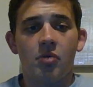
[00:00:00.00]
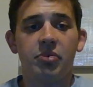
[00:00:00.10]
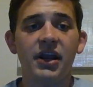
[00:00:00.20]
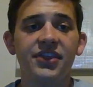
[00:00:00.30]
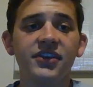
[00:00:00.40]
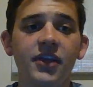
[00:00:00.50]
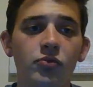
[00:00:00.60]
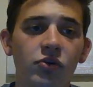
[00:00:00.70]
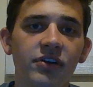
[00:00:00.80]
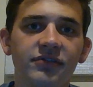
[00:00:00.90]
But I think they
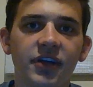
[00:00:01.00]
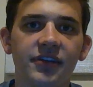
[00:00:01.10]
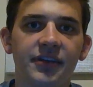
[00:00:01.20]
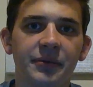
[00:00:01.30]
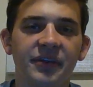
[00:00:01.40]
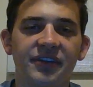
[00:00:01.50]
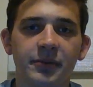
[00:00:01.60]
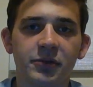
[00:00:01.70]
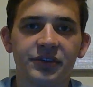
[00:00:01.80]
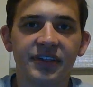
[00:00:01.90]
would have done some of the
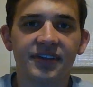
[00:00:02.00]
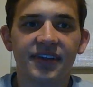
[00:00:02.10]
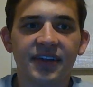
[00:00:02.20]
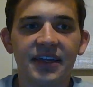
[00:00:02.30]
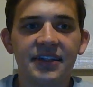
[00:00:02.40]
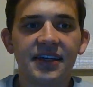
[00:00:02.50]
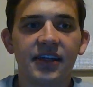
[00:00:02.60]
similar things that they did,